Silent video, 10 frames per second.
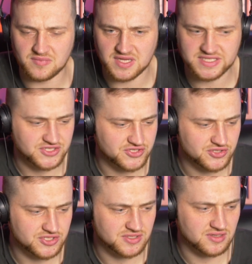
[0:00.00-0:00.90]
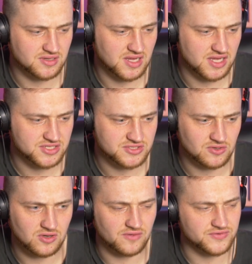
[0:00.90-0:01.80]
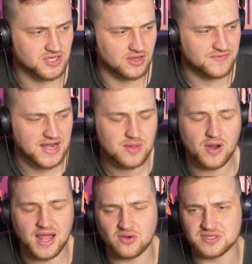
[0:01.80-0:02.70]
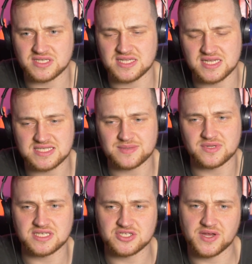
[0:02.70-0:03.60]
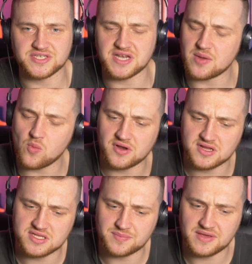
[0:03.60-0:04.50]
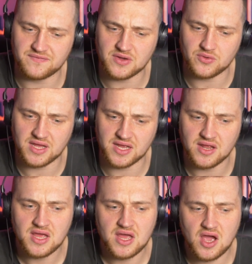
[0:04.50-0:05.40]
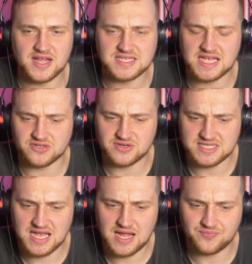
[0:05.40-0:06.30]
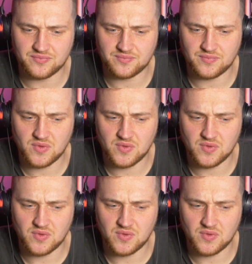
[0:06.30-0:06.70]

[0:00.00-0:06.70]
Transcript: This is just sort of, so if anyone else is in this similar situation, they wanted to be filled in, where their Tesla is at,